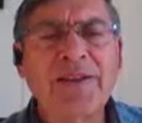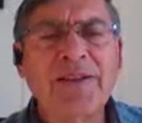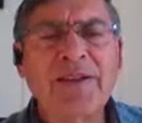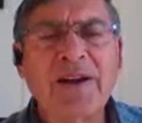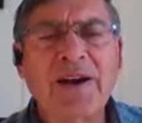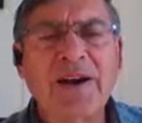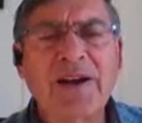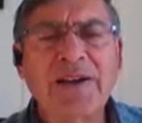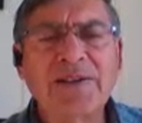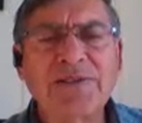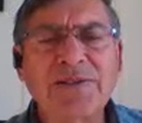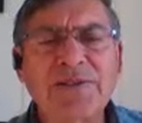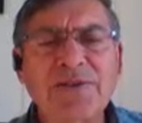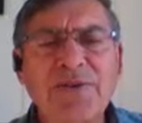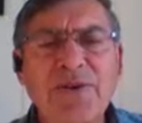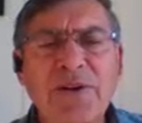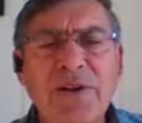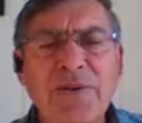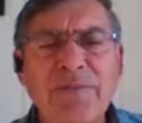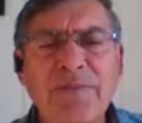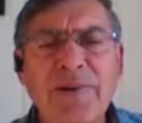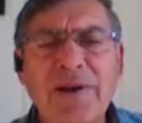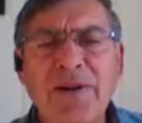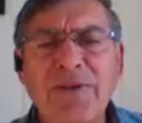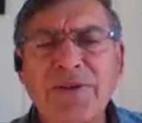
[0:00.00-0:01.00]
The ice is going
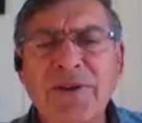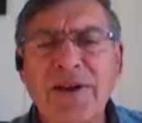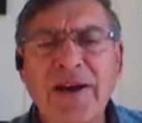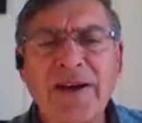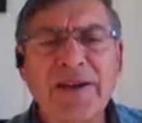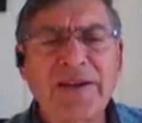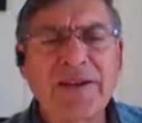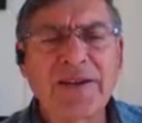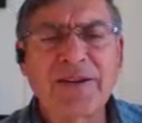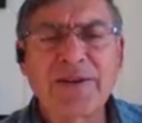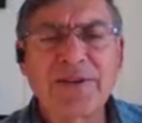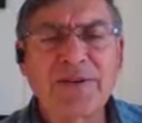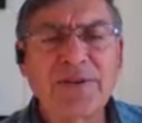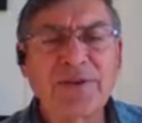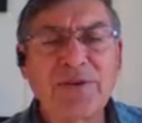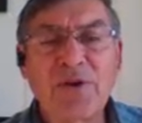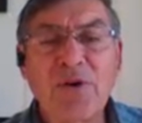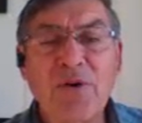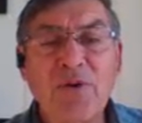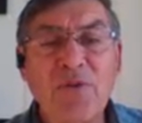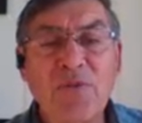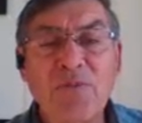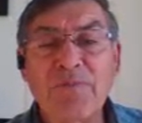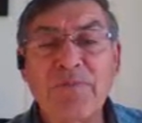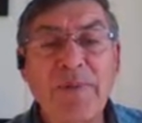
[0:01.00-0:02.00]
to melt. I can
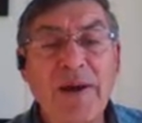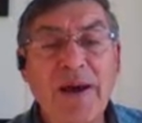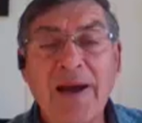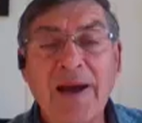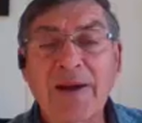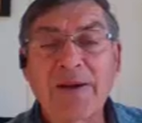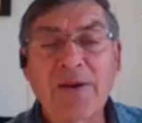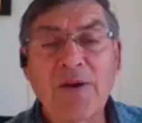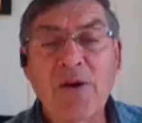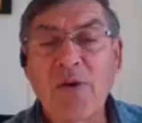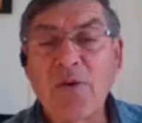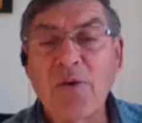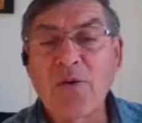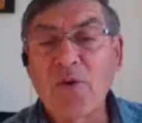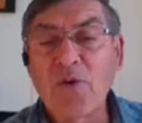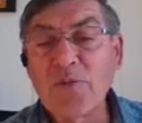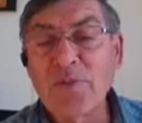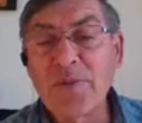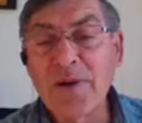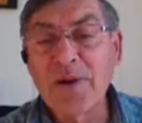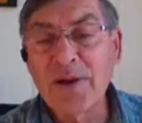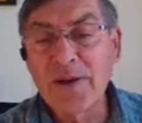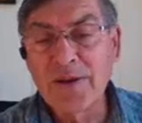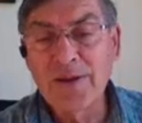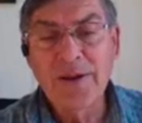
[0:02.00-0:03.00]
go back
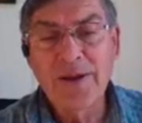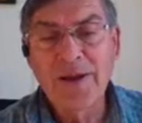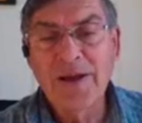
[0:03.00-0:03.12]
home,